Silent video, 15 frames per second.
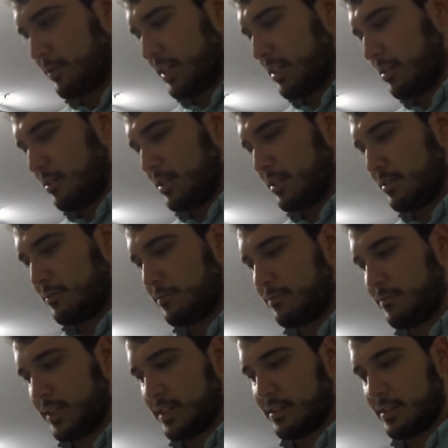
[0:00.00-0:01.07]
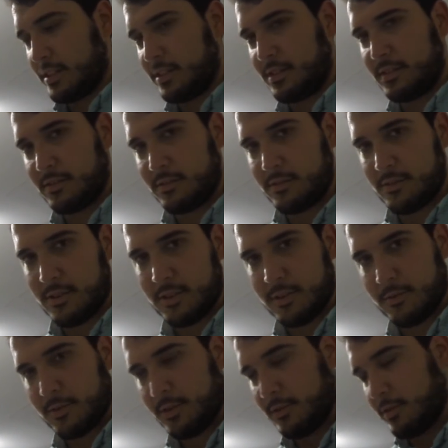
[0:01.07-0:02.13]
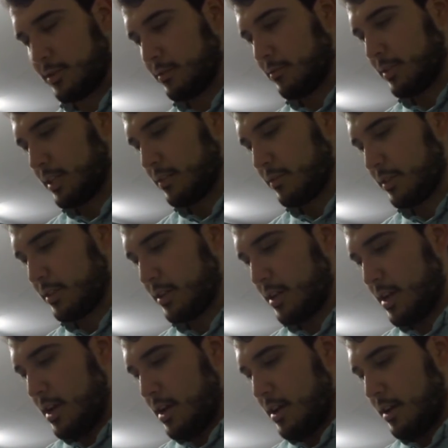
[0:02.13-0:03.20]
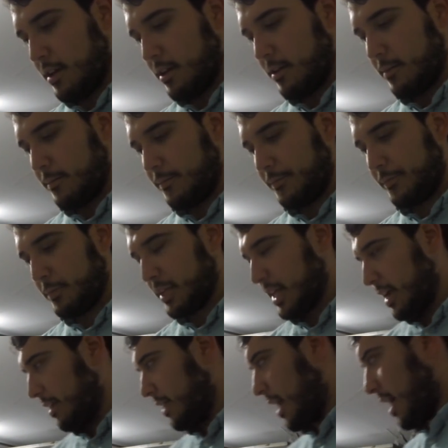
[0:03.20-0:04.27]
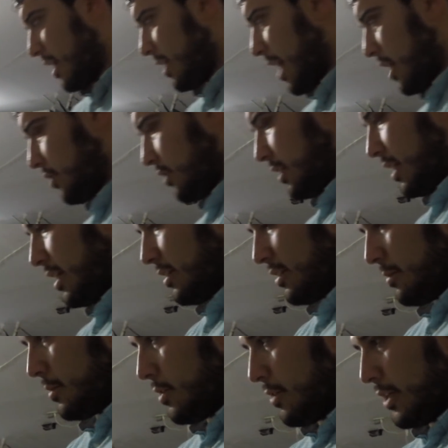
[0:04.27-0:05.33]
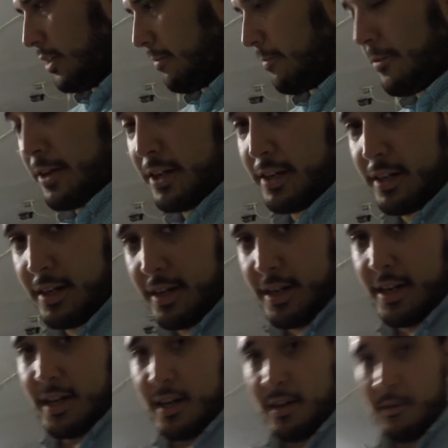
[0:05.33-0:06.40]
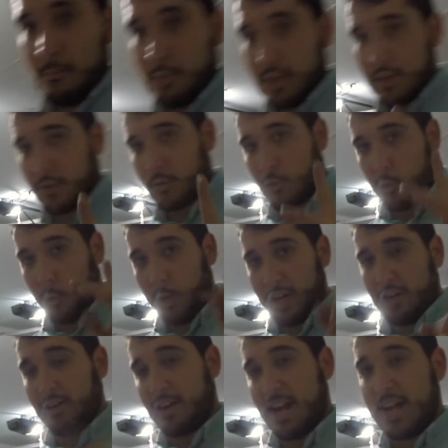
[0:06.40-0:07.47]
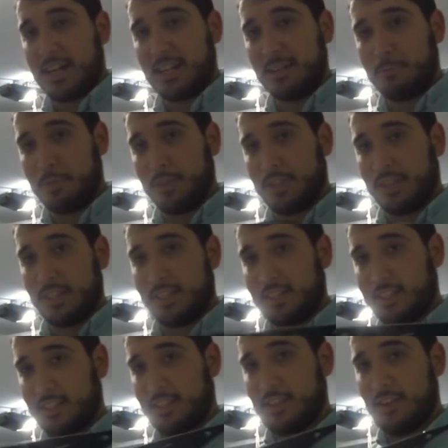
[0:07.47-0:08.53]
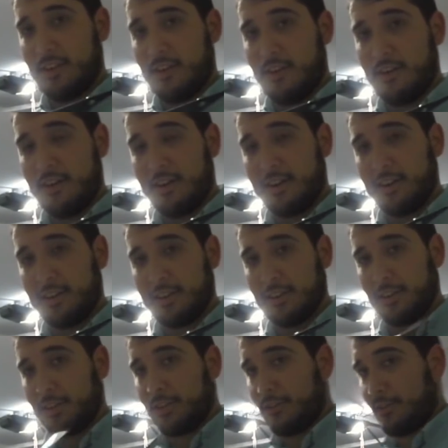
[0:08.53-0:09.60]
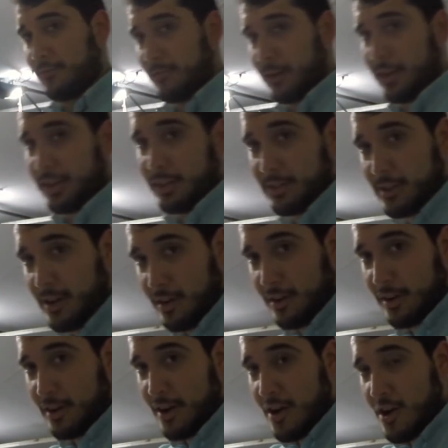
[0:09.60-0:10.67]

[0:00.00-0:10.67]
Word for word: we can always fix this on the road or whatever um, but yeah that actually ends up going in the front but we are not going to put this on the front of this car